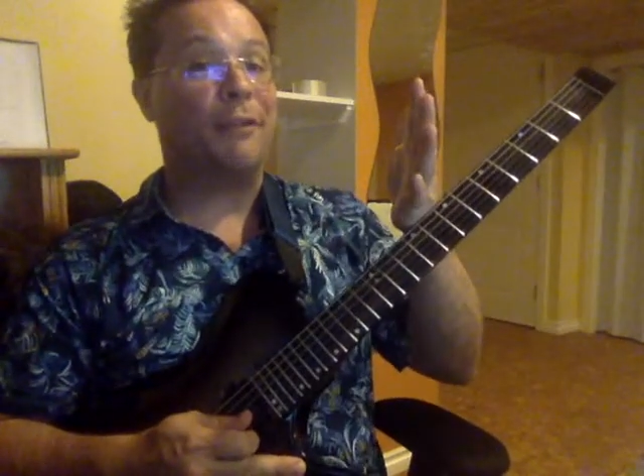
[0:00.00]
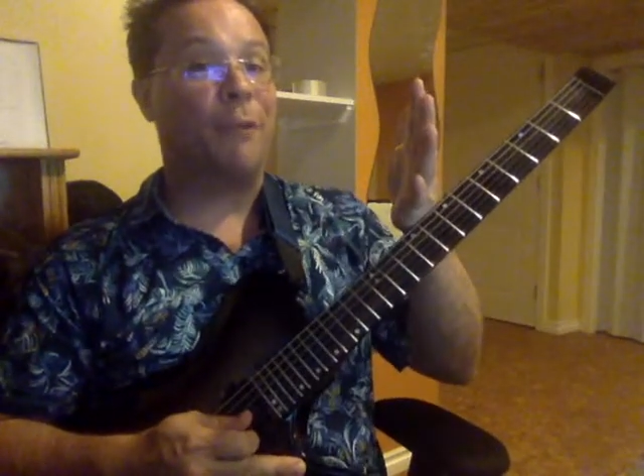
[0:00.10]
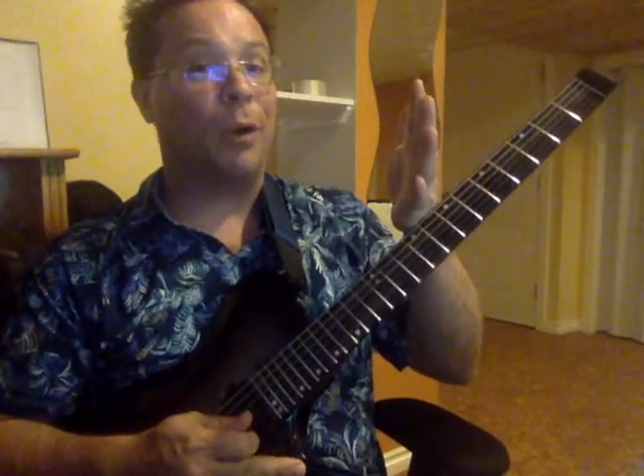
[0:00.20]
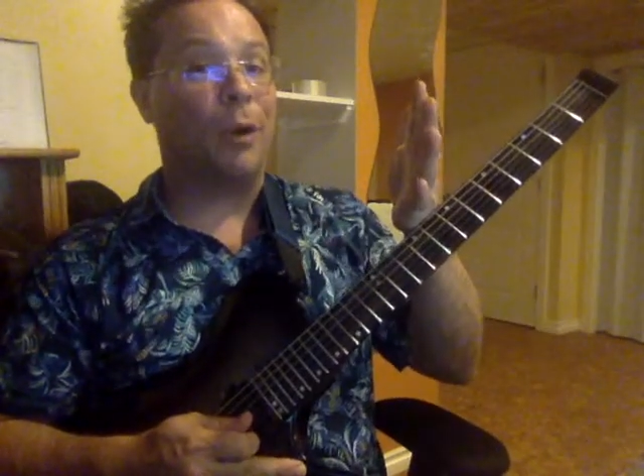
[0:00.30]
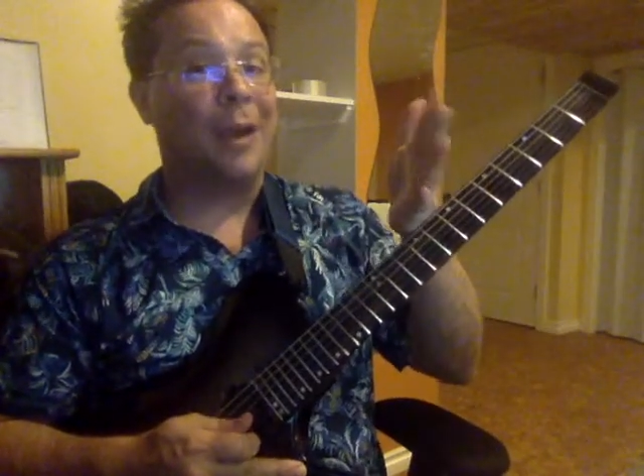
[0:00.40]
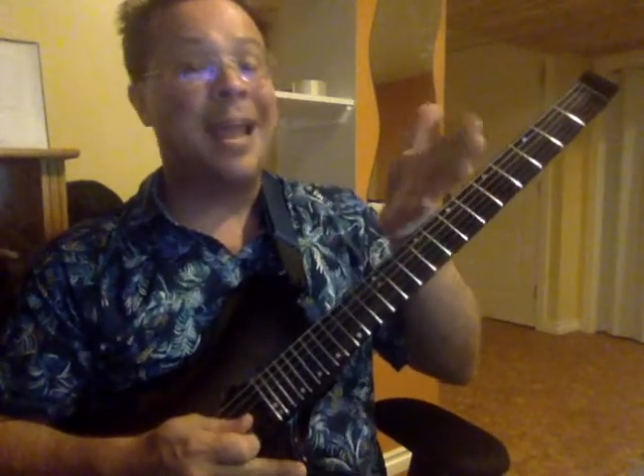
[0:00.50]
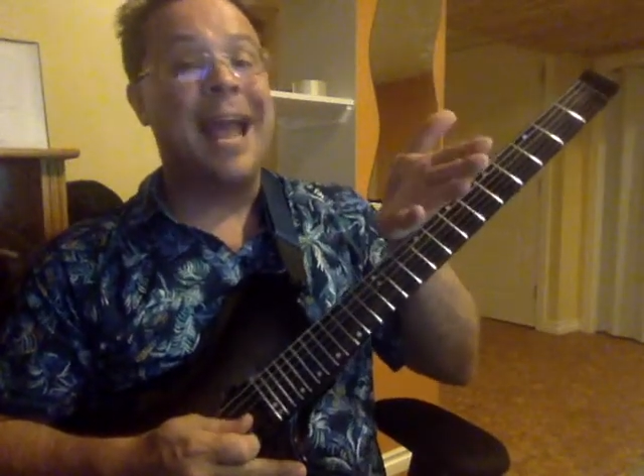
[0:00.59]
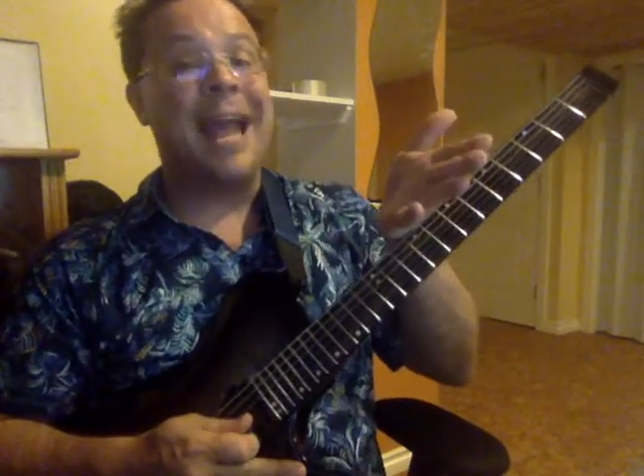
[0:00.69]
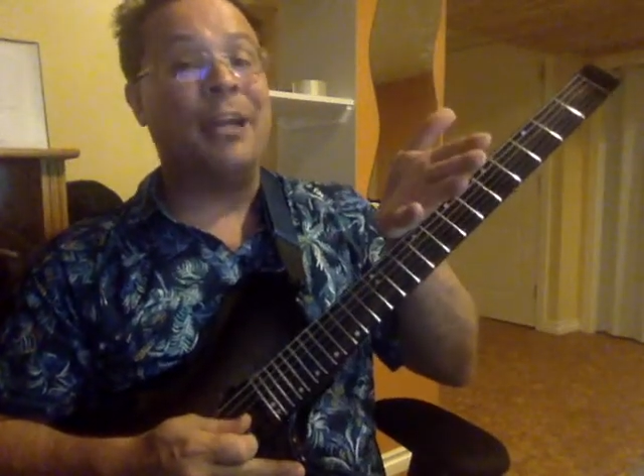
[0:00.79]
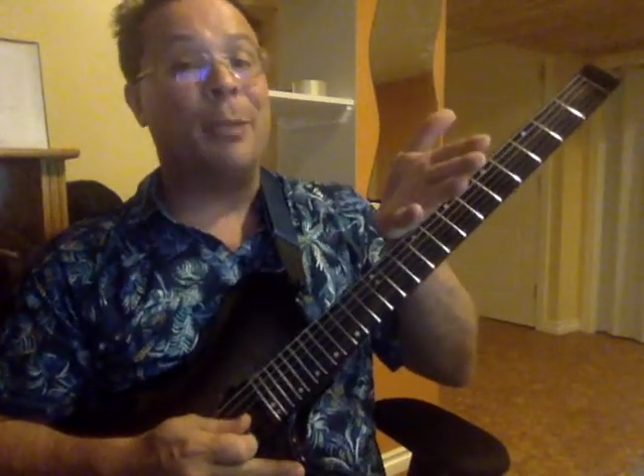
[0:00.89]
4
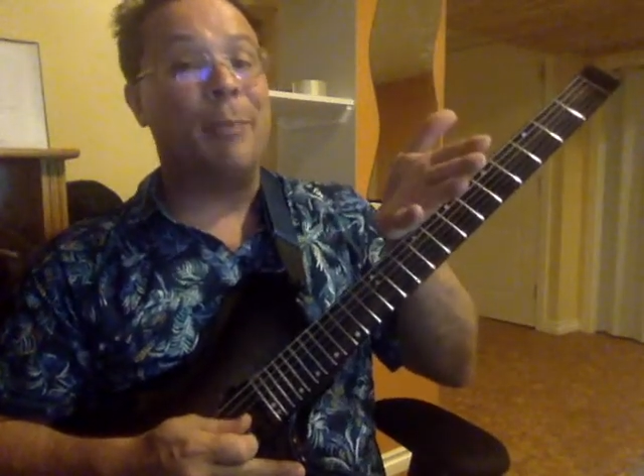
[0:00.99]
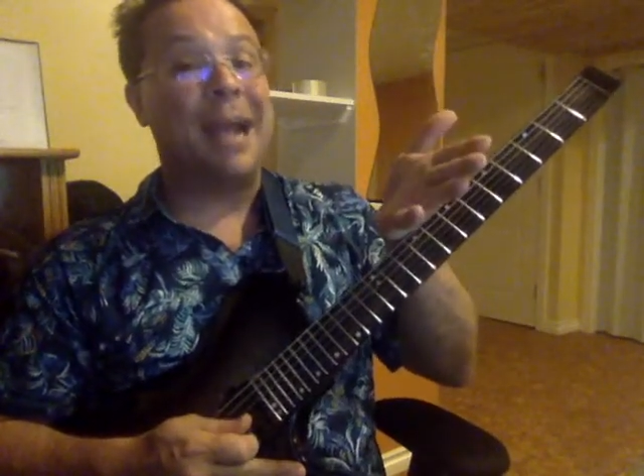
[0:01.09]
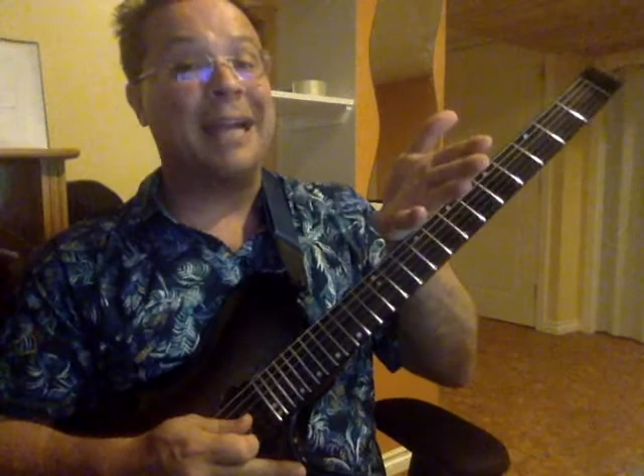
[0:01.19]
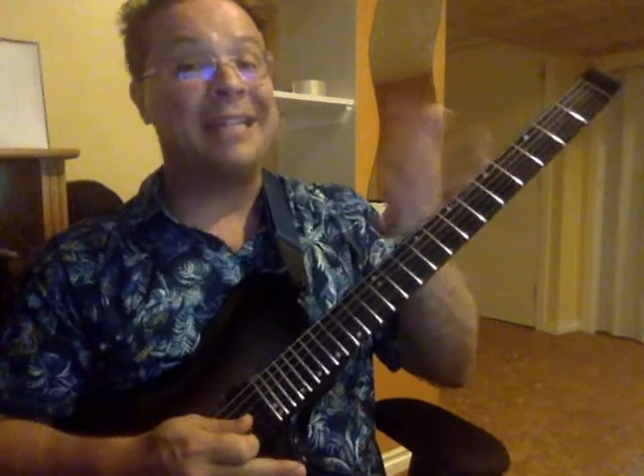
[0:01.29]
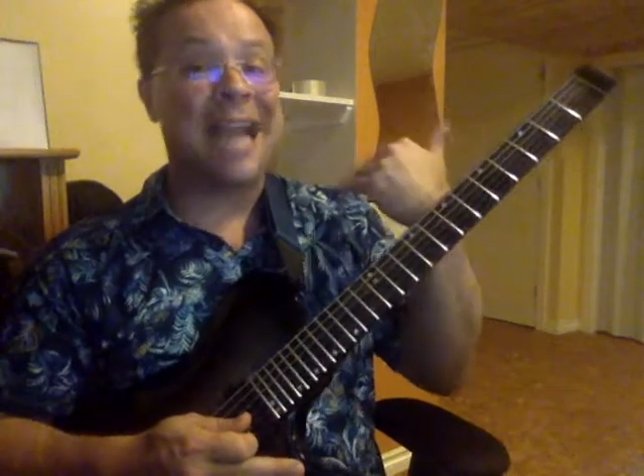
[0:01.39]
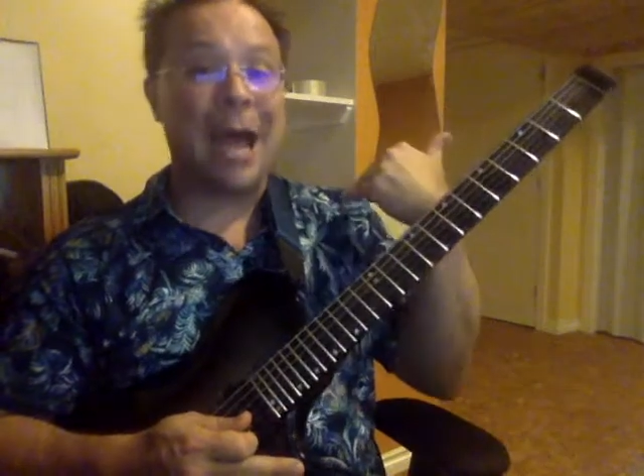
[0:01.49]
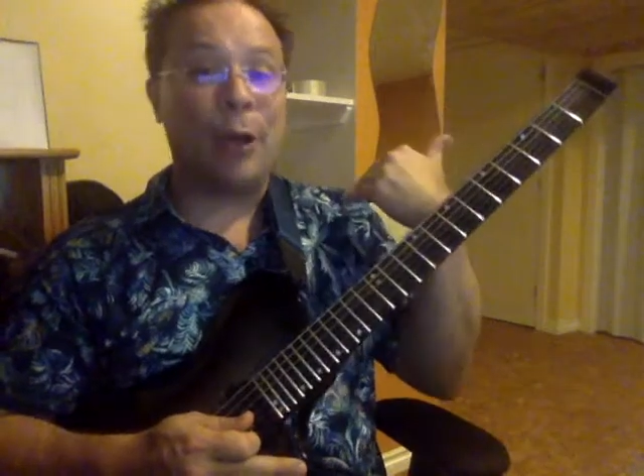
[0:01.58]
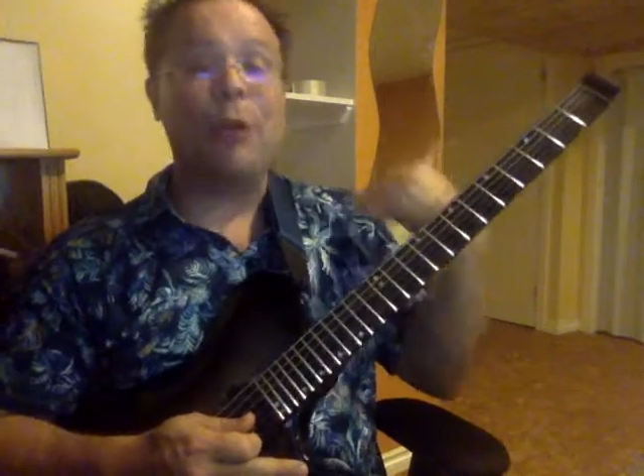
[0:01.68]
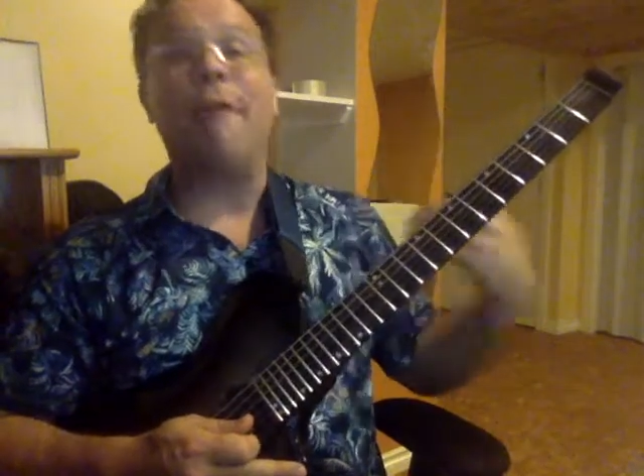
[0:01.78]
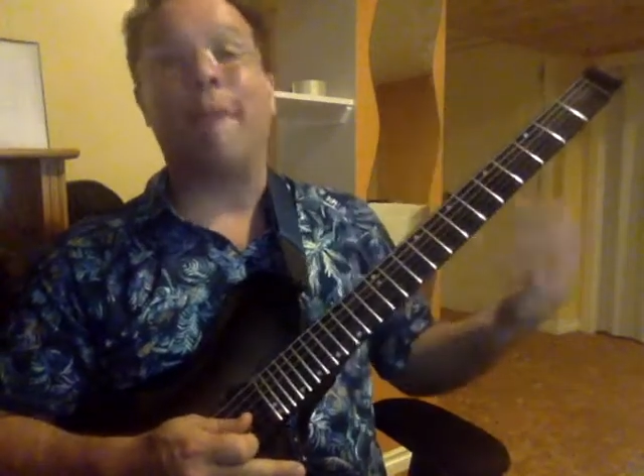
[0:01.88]
and come back
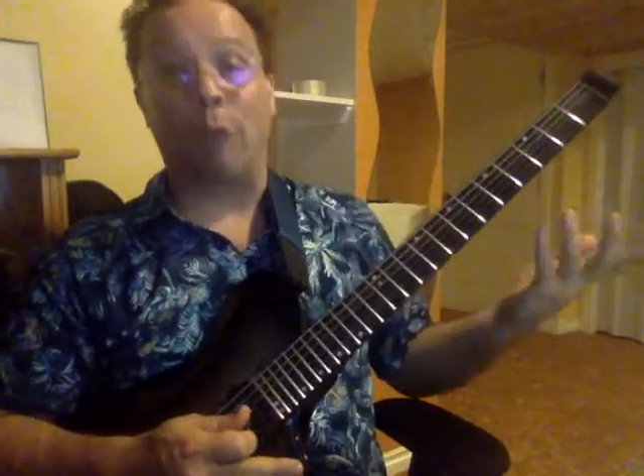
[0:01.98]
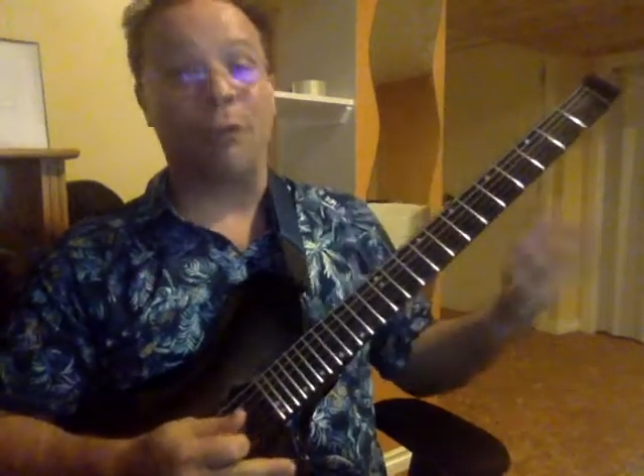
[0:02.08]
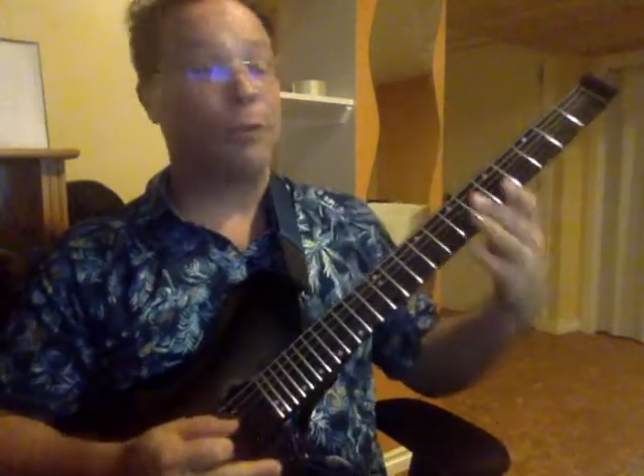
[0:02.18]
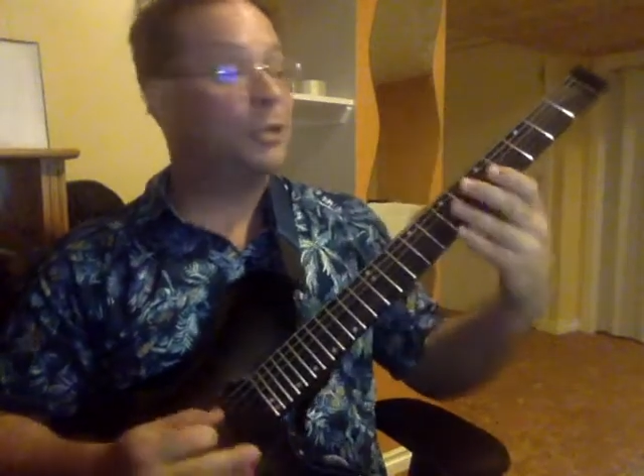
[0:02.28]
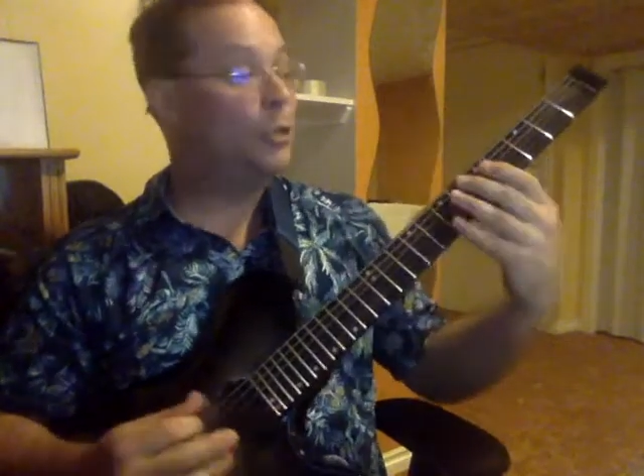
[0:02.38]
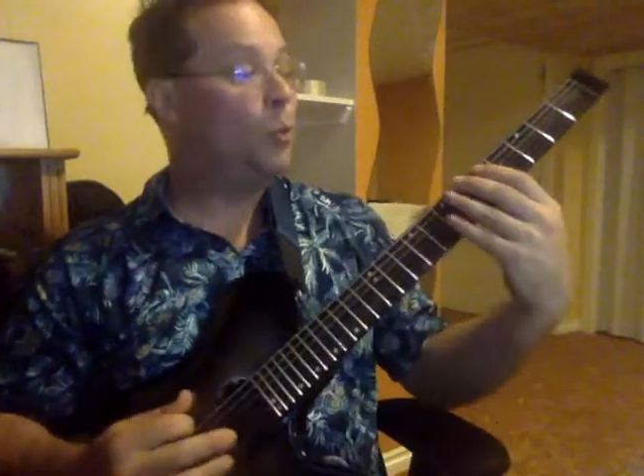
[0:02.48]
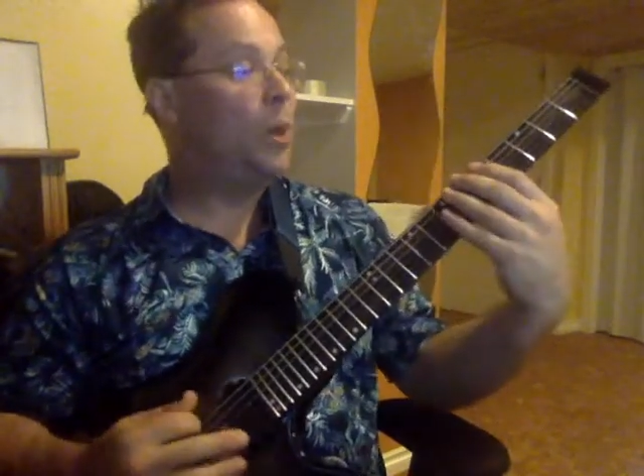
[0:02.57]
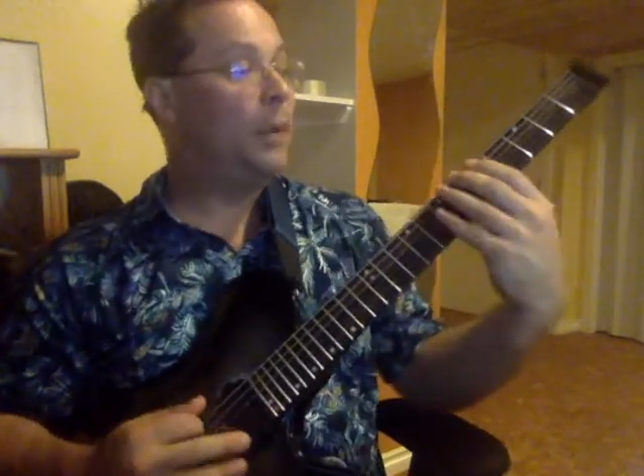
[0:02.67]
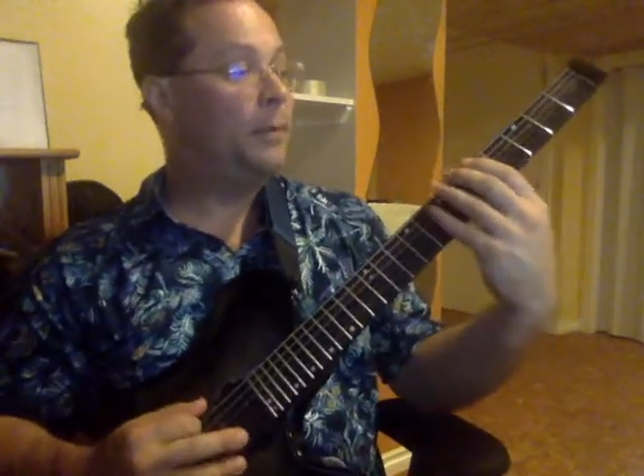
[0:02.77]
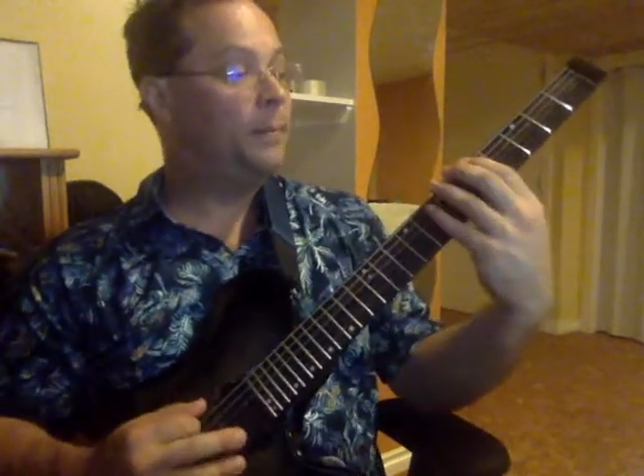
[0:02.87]
down 4, 3, 2, 1.